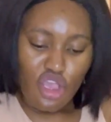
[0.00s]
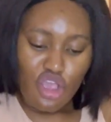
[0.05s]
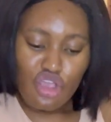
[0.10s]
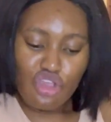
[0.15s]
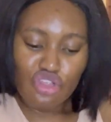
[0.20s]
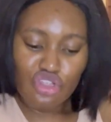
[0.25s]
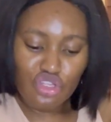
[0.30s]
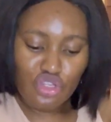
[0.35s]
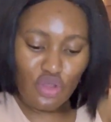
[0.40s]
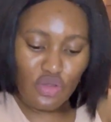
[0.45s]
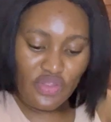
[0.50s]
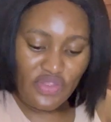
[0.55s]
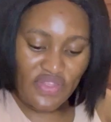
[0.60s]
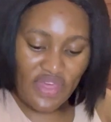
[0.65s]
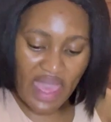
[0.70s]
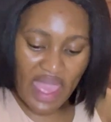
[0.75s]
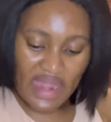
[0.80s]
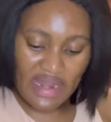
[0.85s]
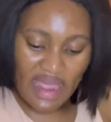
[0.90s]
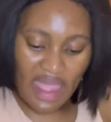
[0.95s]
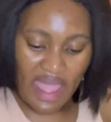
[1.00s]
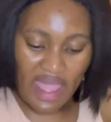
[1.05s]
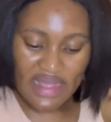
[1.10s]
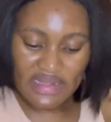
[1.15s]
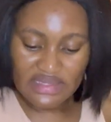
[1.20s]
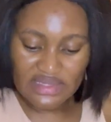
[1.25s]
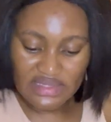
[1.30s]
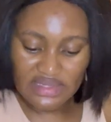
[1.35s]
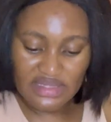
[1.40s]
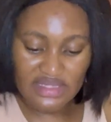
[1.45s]
so that
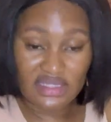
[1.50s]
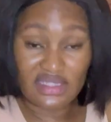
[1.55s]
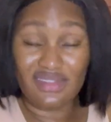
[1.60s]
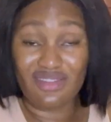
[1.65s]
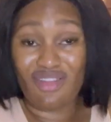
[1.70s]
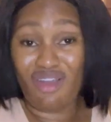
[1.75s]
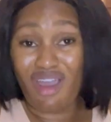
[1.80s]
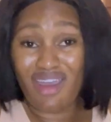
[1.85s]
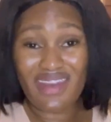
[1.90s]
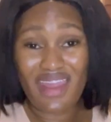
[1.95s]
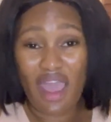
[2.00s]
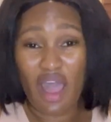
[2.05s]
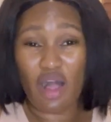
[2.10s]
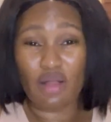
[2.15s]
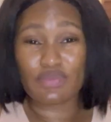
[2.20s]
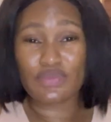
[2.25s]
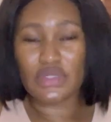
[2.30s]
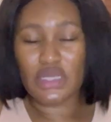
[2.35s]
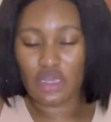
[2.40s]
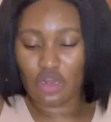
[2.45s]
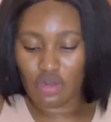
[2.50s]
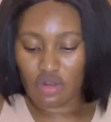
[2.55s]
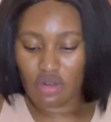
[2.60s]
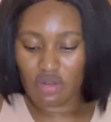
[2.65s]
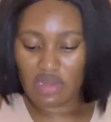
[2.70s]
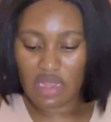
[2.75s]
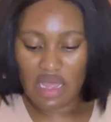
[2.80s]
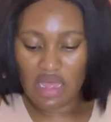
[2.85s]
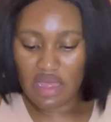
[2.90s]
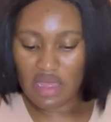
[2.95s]
has not helped
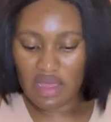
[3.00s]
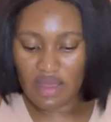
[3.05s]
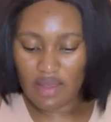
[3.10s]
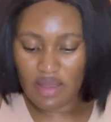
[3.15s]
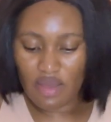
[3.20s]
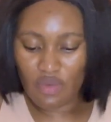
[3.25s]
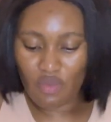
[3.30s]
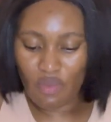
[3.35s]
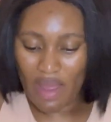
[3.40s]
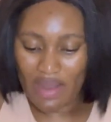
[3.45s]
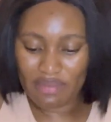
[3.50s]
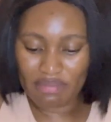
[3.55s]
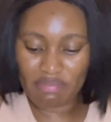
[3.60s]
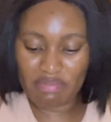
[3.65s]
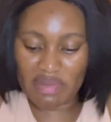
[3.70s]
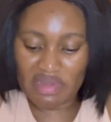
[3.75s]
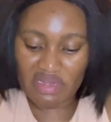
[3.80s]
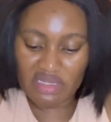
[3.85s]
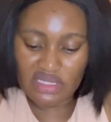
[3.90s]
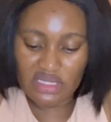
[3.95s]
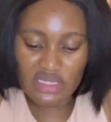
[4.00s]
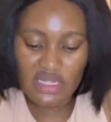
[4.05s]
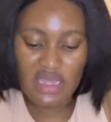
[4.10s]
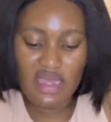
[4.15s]
one bit.